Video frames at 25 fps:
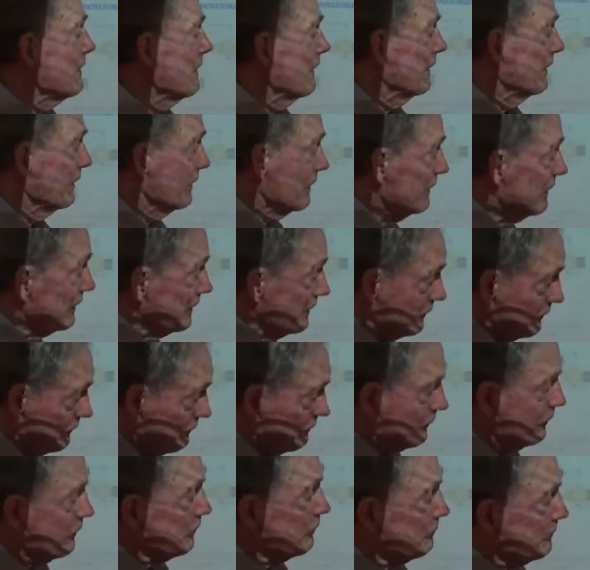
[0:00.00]
And again, the
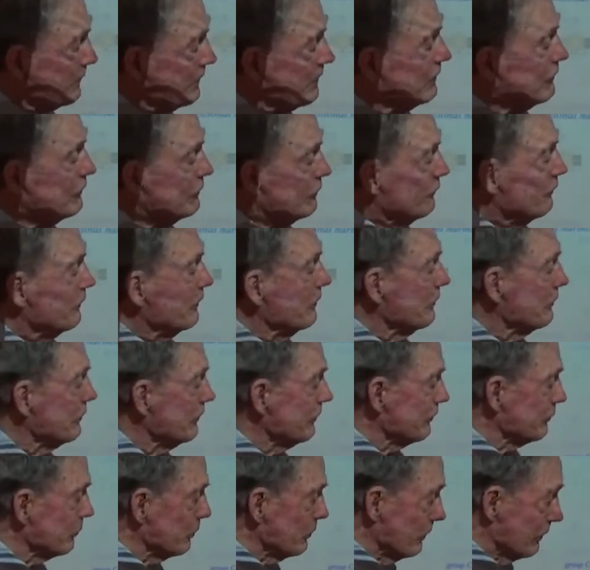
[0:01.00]
first page of this
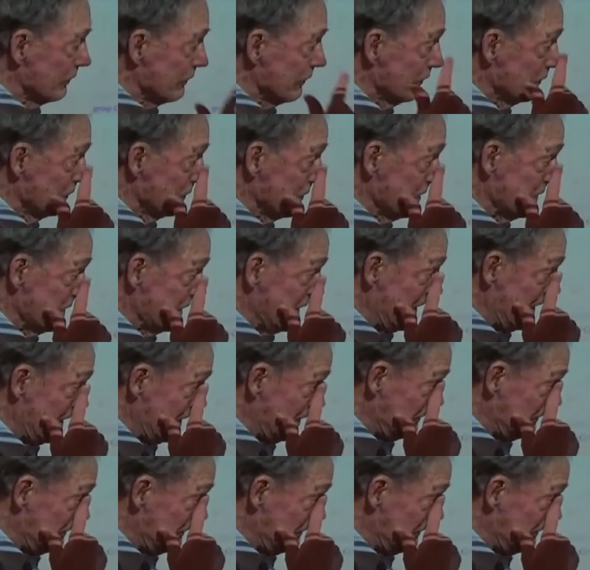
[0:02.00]
is worth looking at